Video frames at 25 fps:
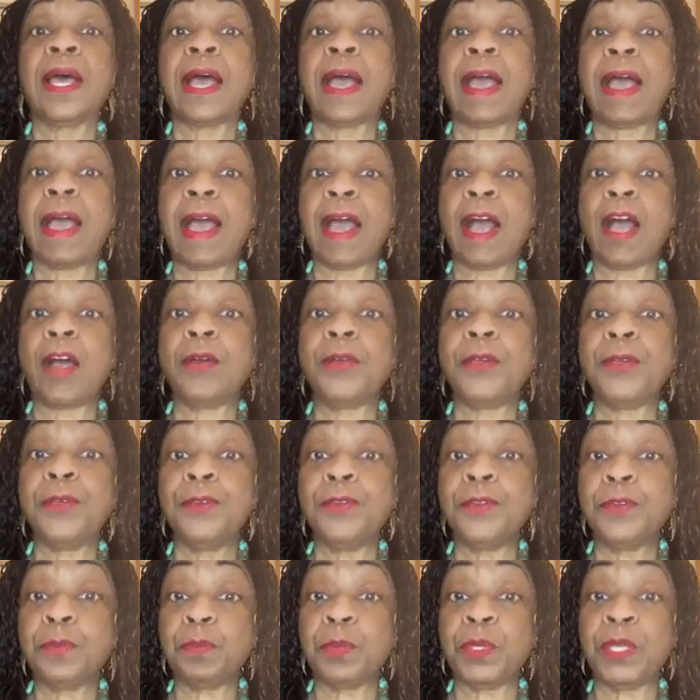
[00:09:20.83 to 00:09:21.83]
how you
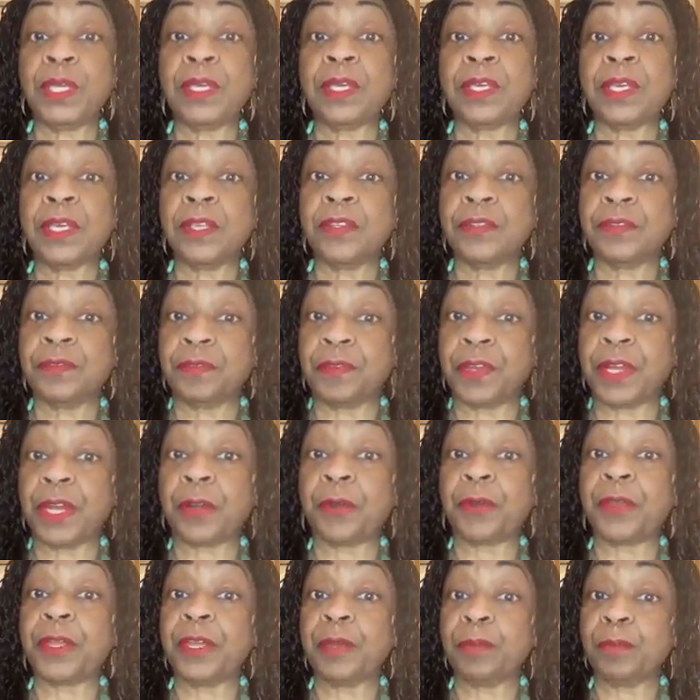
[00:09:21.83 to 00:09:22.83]
speak is
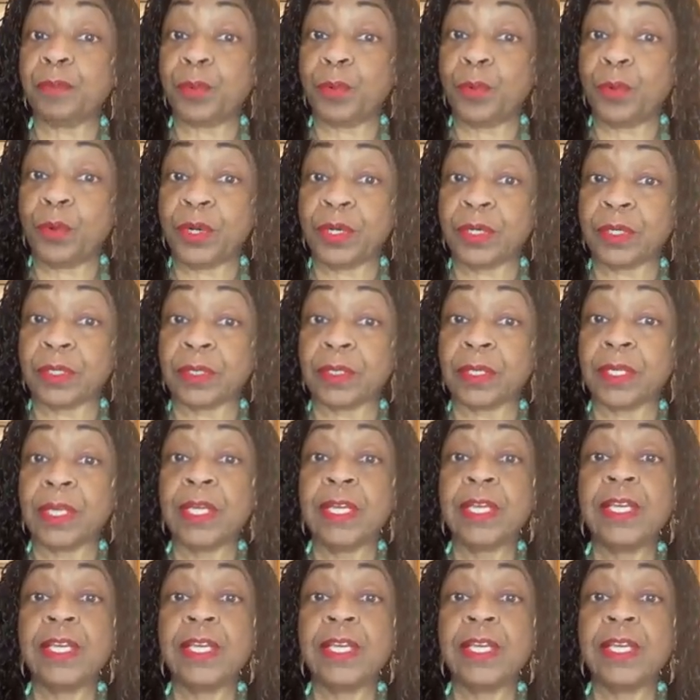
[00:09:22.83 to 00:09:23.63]
very important.